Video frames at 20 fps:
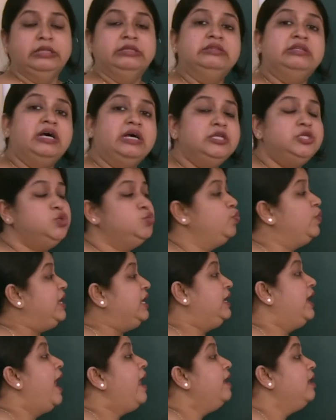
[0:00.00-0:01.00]
Thus, we
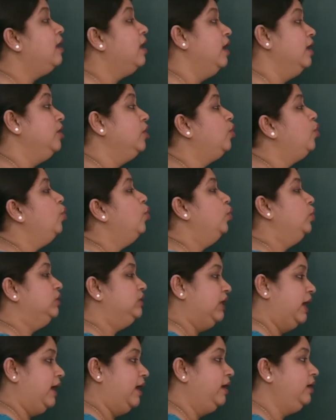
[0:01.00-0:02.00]
can conclude
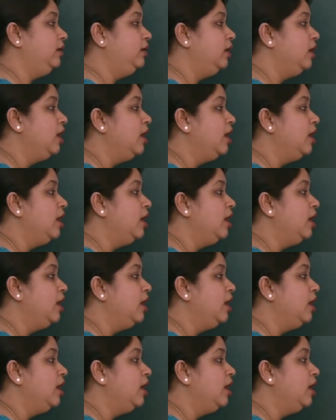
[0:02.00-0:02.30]
that